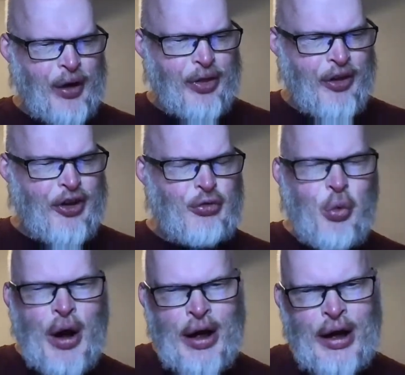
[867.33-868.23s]
This is
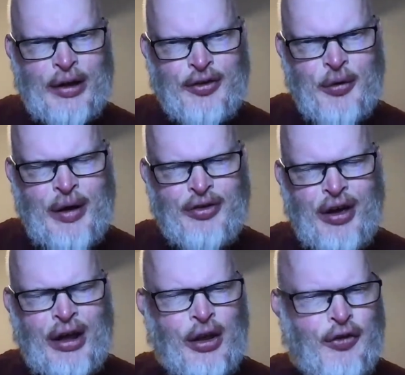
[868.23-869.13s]
why I do it.
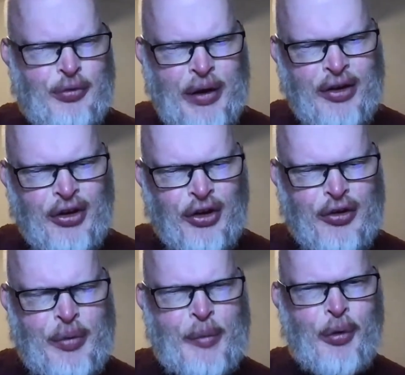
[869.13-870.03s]
I love speaking to lots
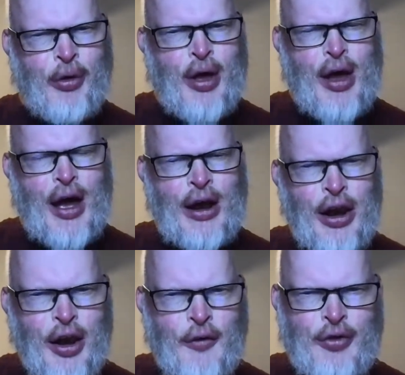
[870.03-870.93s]
of people. I
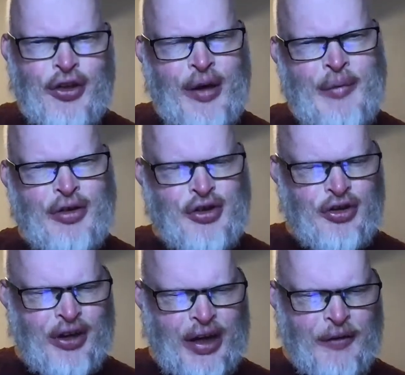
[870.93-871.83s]
love the
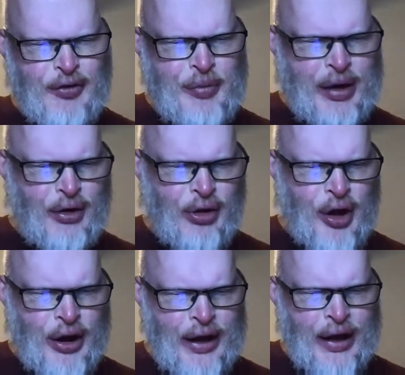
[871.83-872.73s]
dimensions it gives me
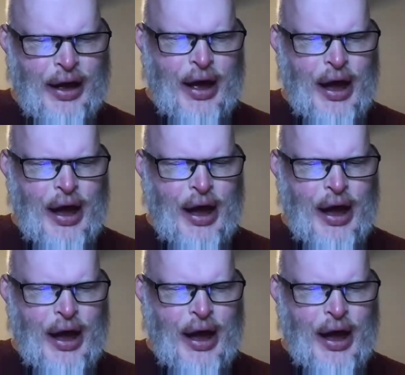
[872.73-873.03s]
learning.